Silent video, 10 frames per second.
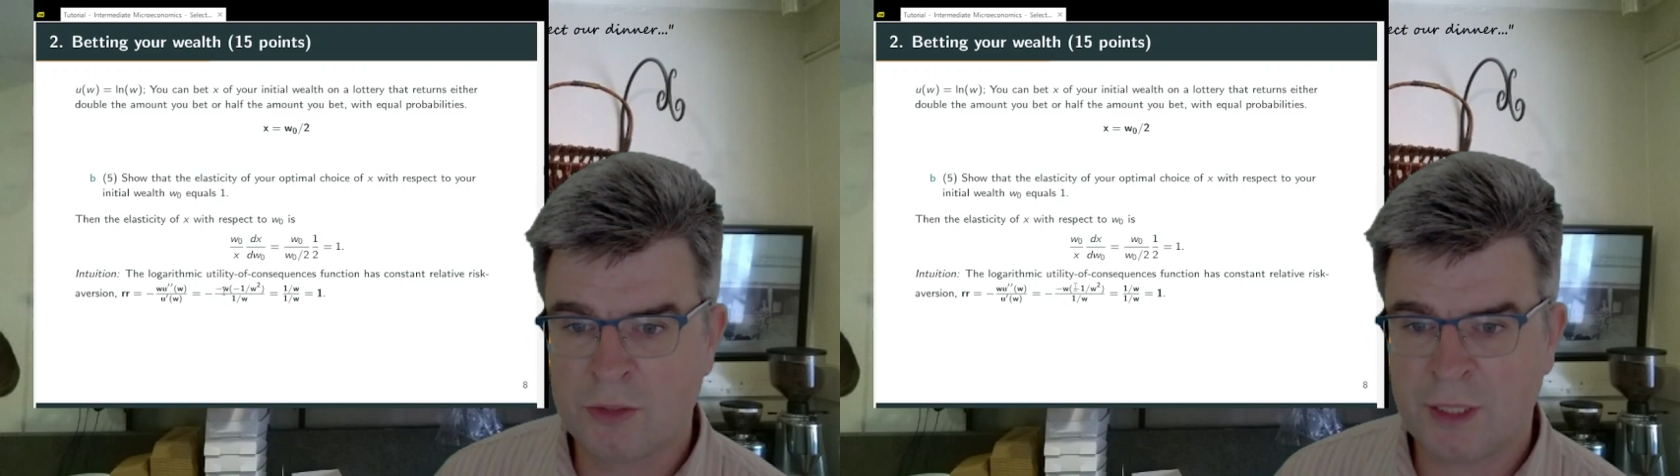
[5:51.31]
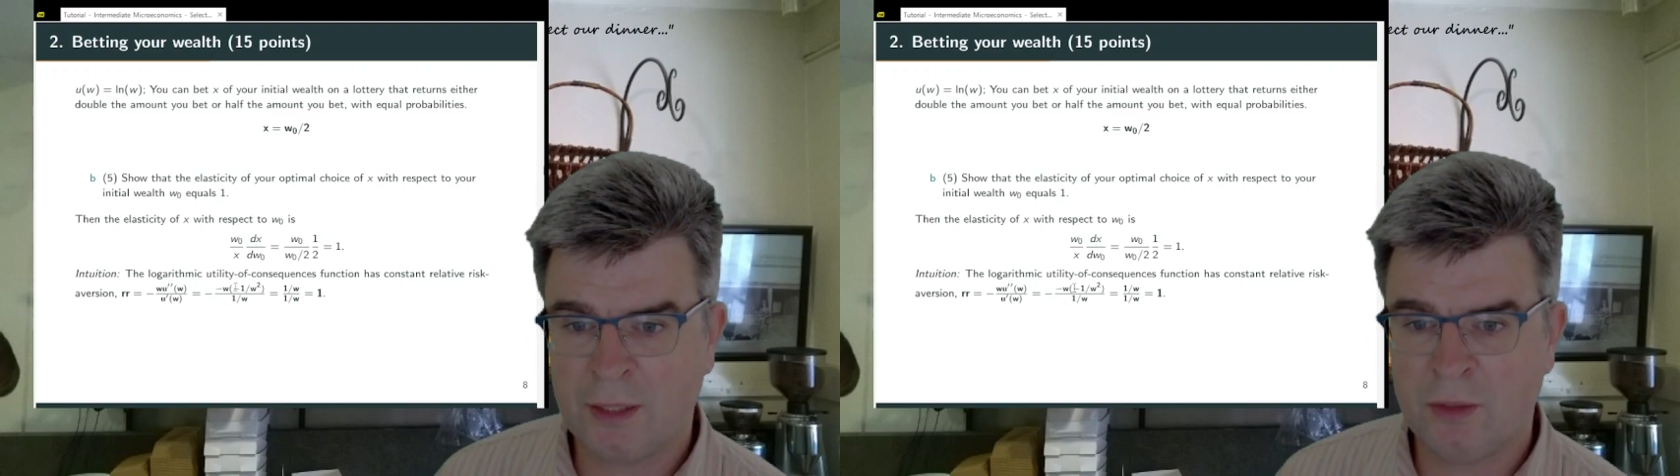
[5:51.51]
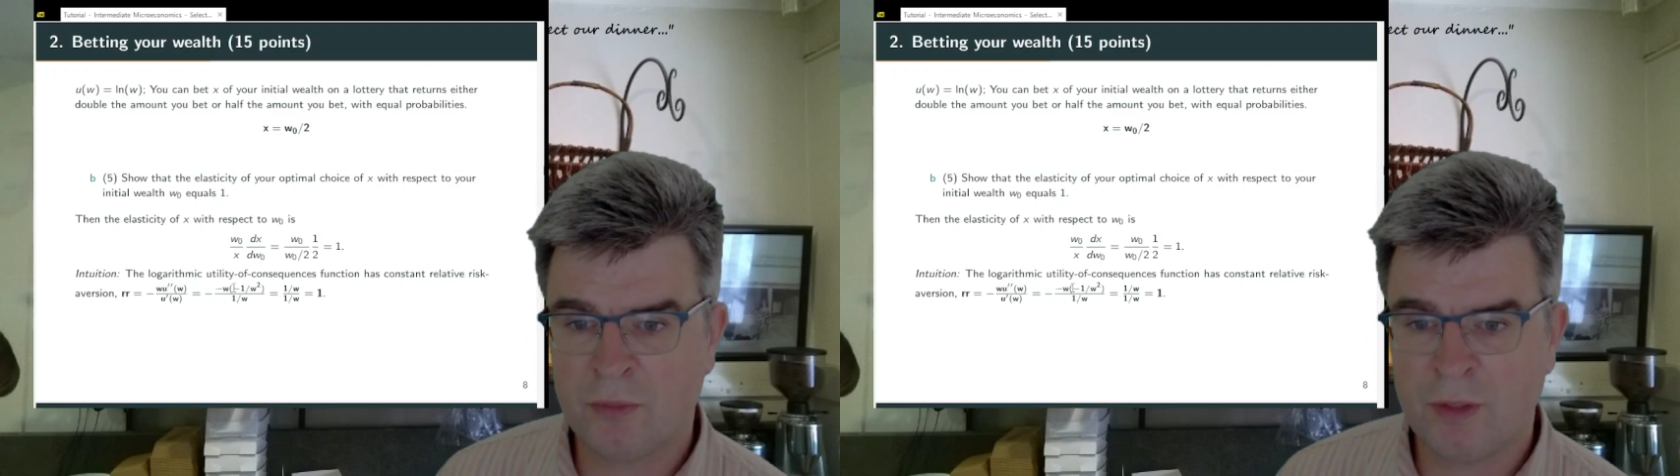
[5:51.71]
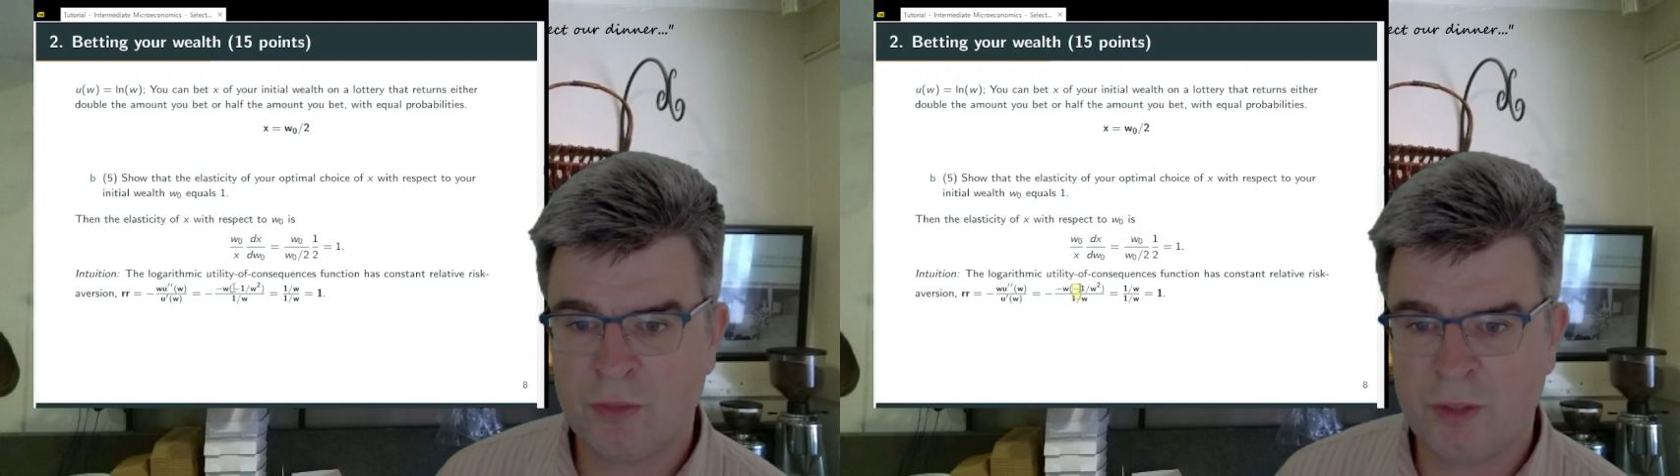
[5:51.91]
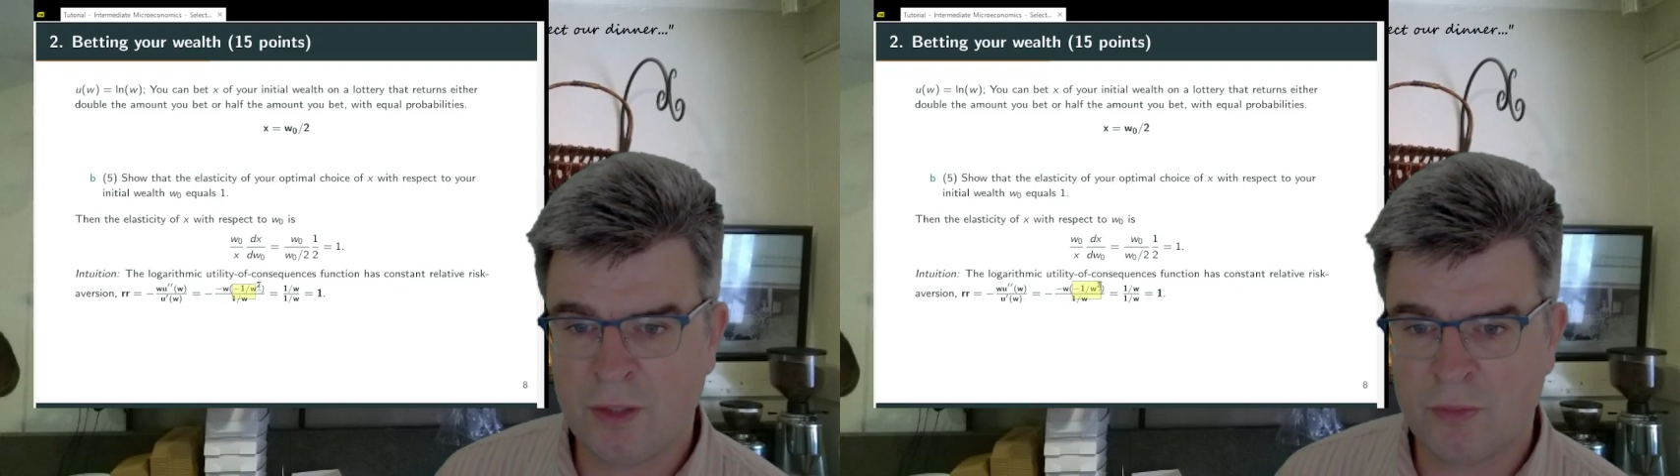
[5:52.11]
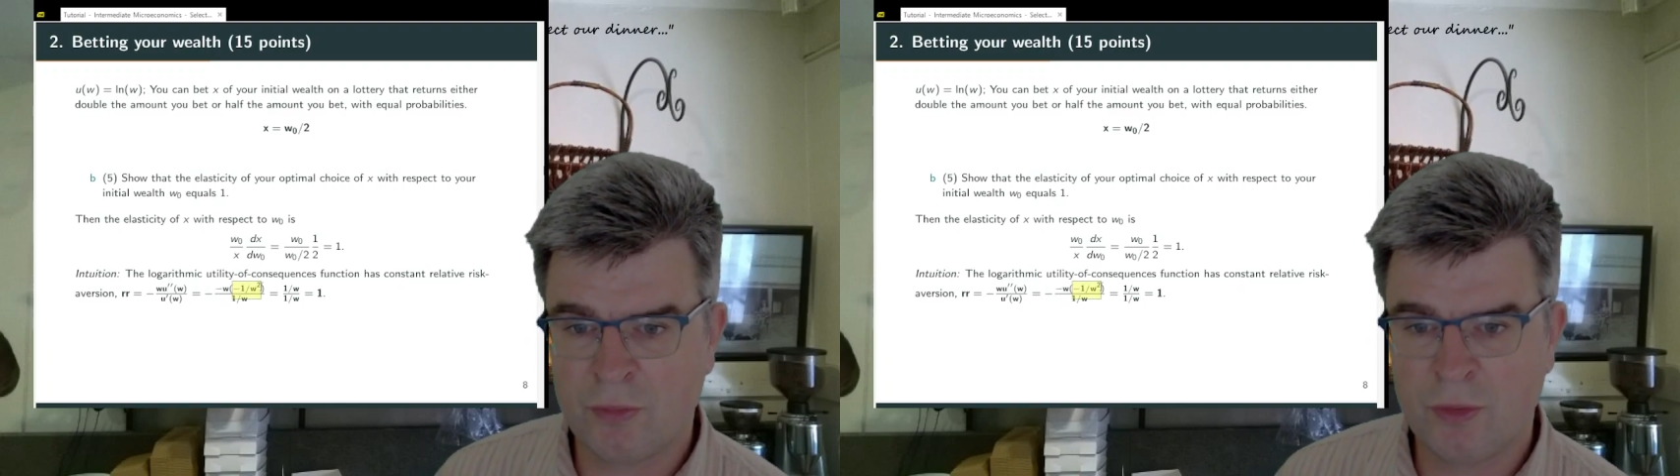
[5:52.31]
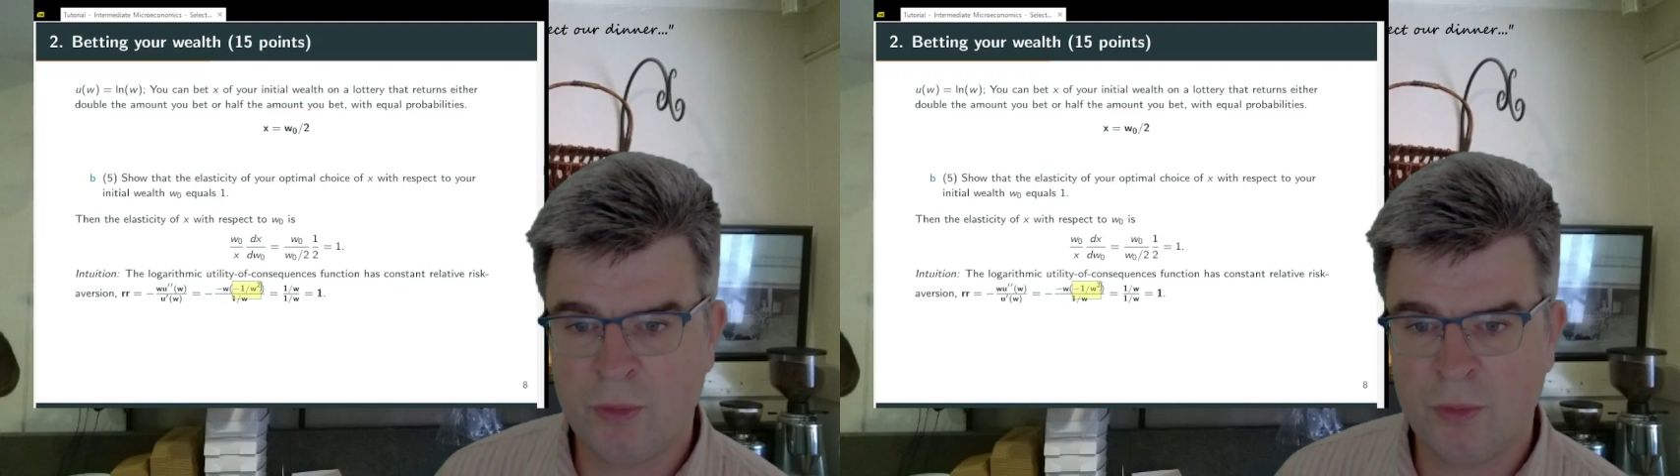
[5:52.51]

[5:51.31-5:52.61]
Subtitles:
second derivative,